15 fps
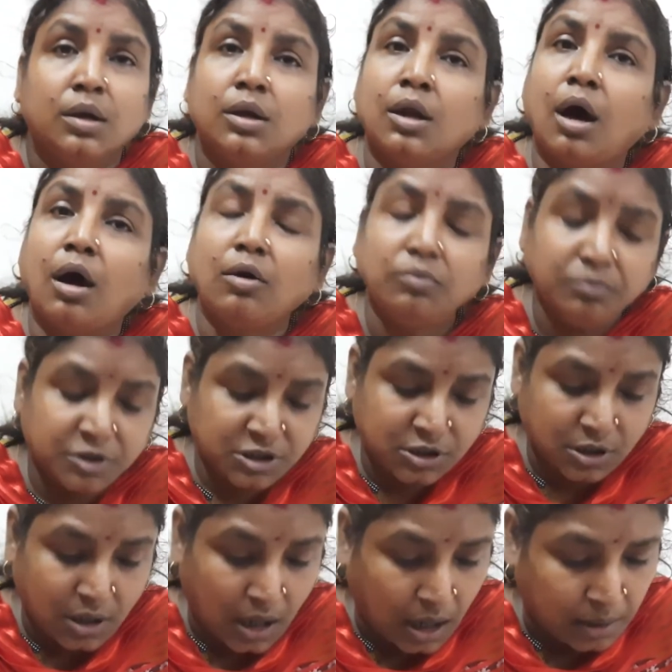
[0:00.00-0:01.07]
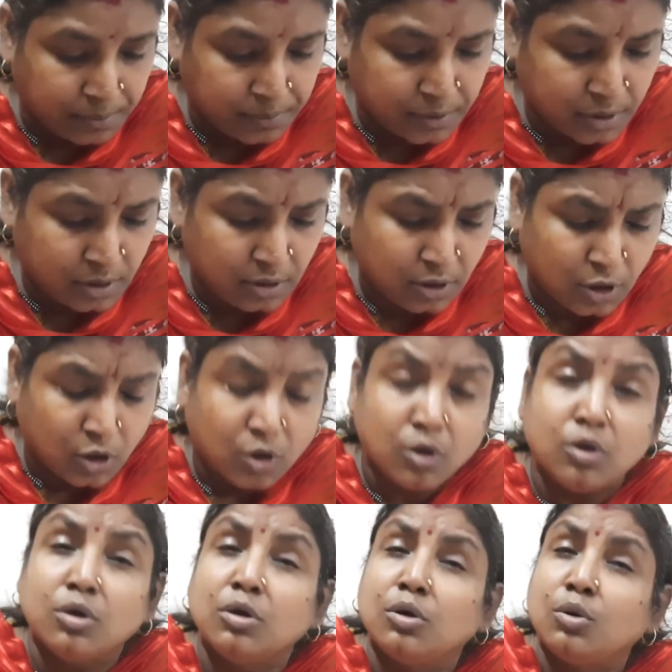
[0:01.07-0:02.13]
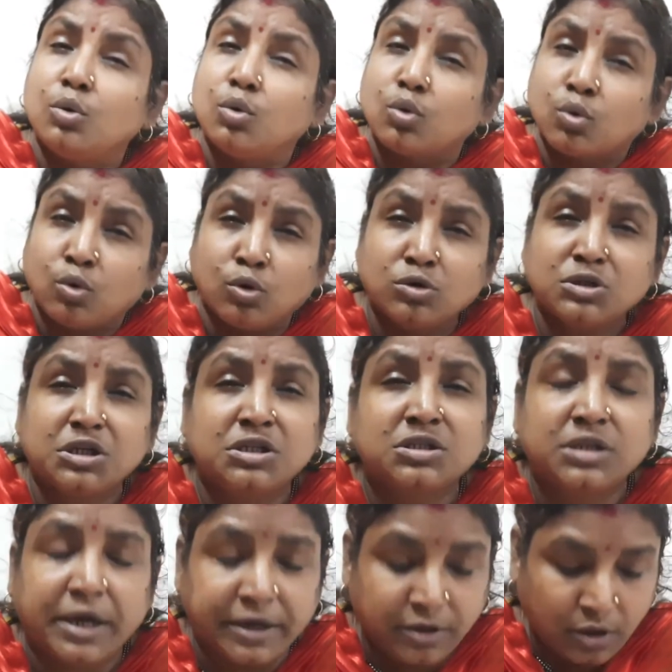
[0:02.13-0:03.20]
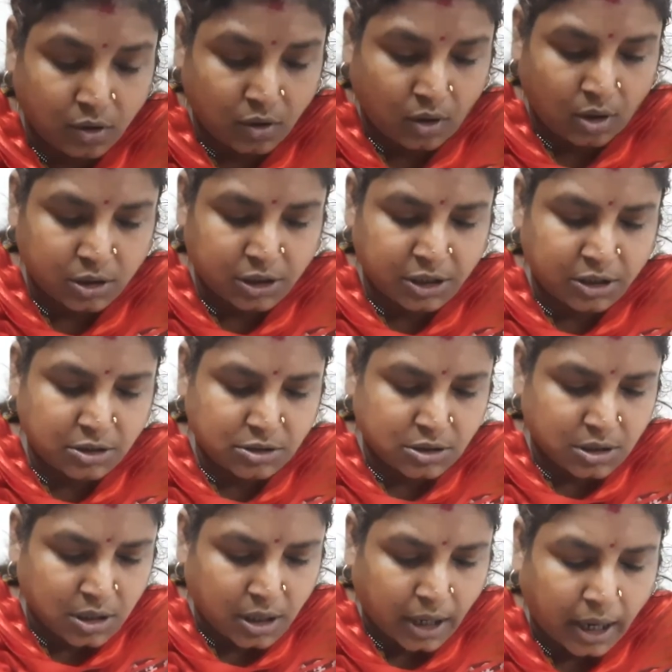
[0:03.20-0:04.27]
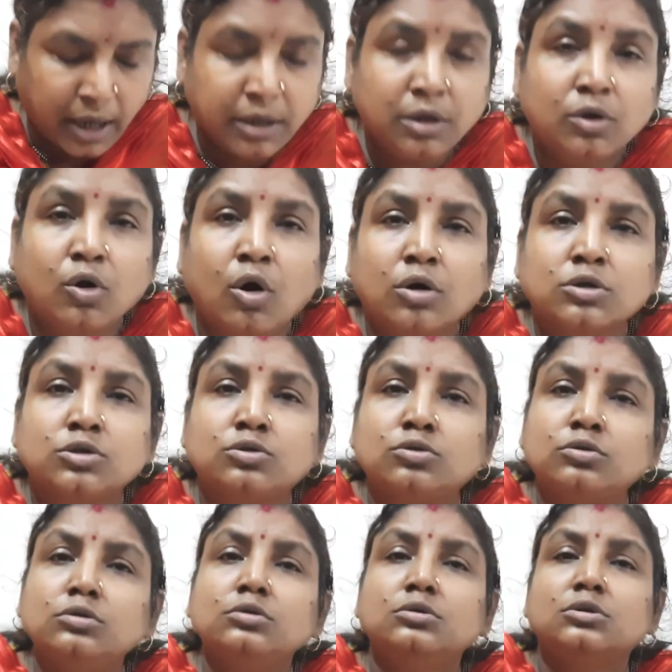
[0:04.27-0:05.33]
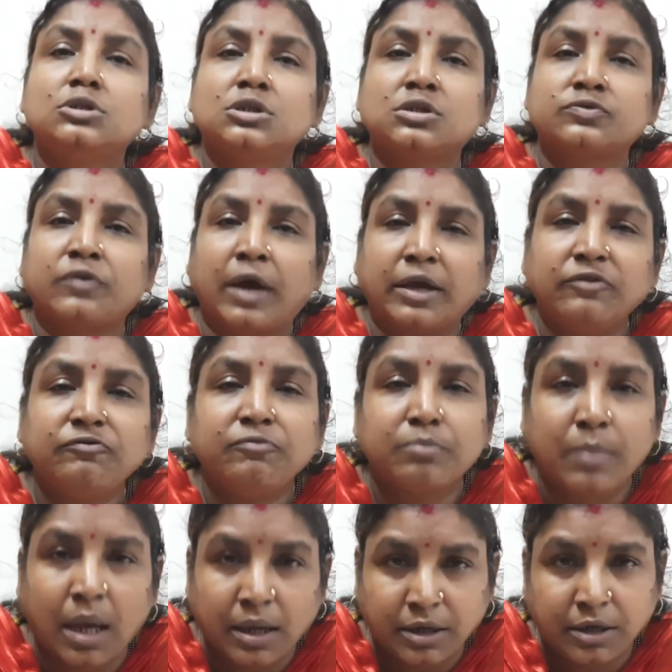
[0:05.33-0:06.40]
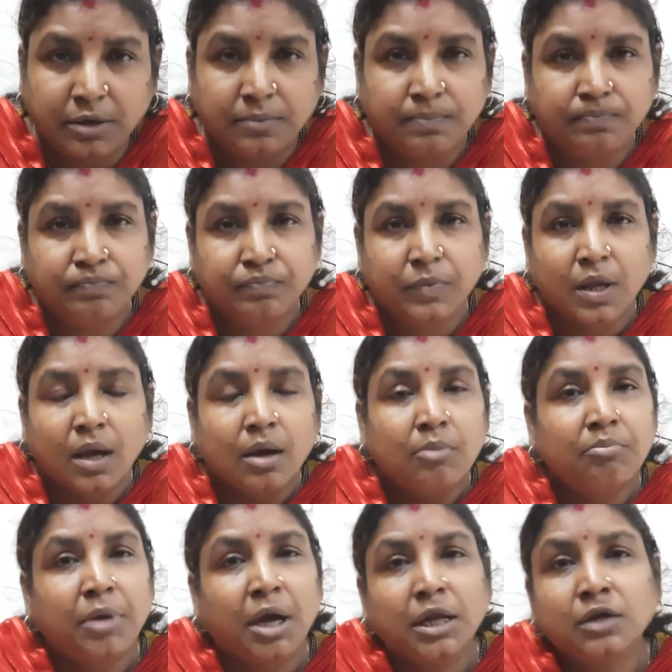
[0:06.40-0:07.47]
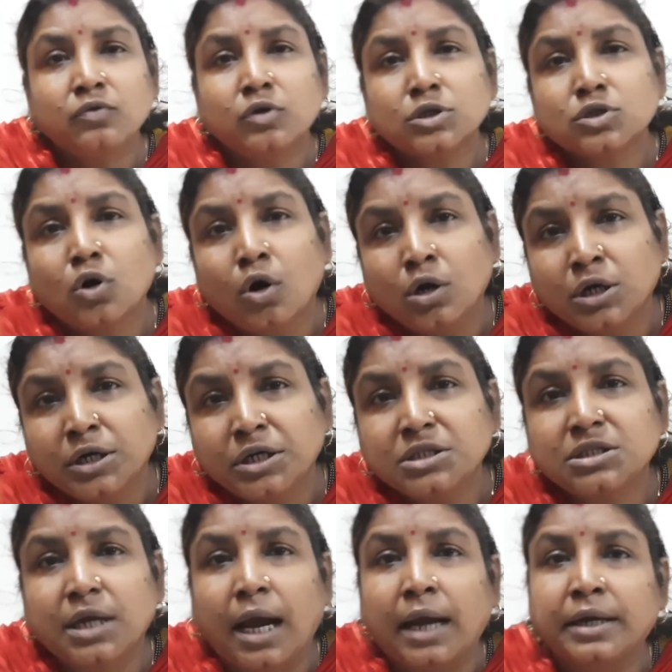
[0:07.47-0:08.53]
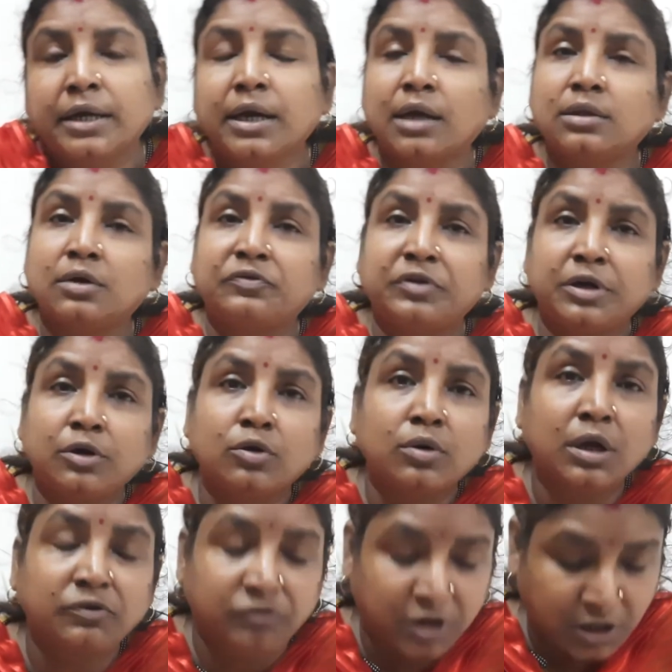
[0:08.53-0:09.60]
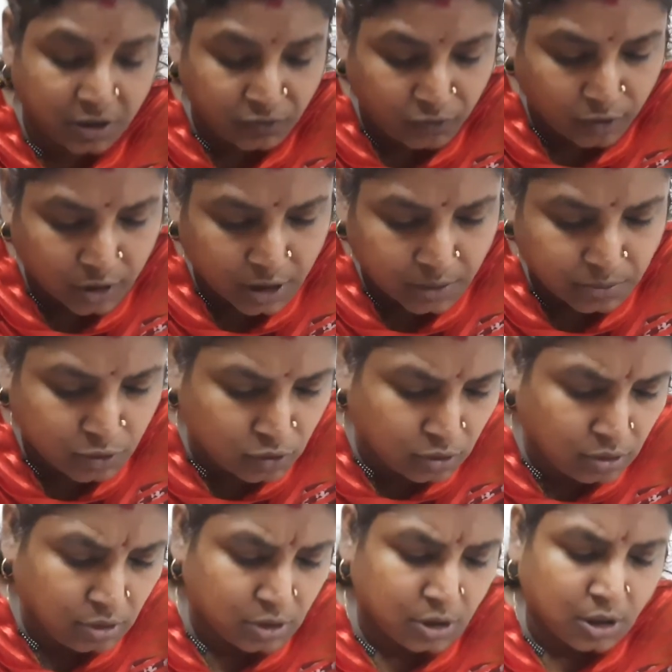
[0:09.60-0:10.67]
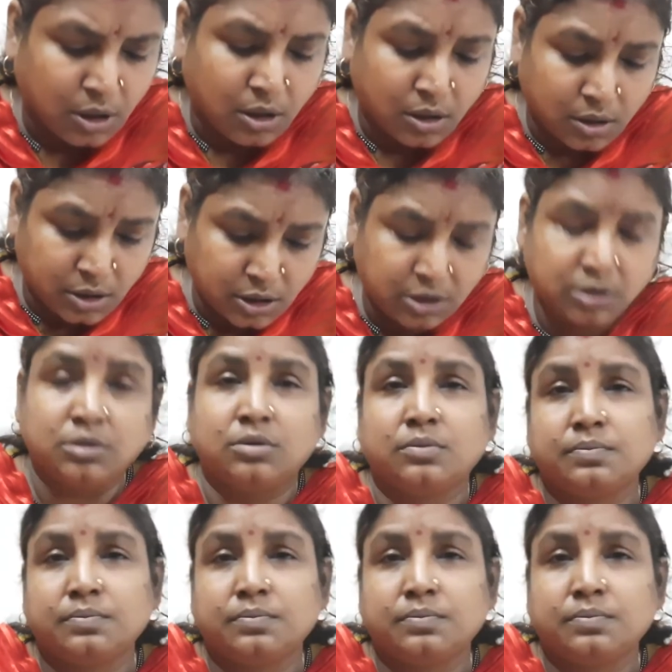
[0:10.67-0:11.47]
Now Mr. Harper goes inside the cottage and talks to his wife Mary. Mary was already standing at the window and waiting for him to return.